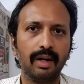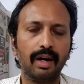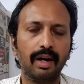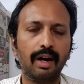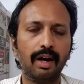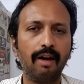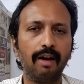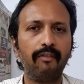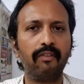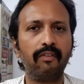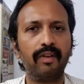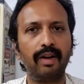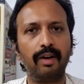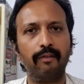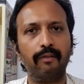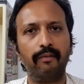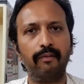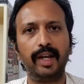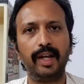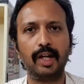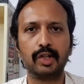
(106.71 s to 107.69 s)
of uh,
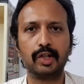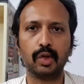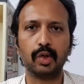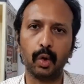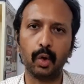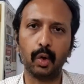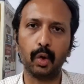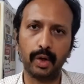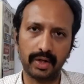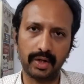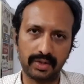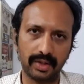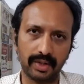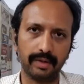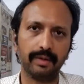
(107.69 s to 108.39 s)
various origin.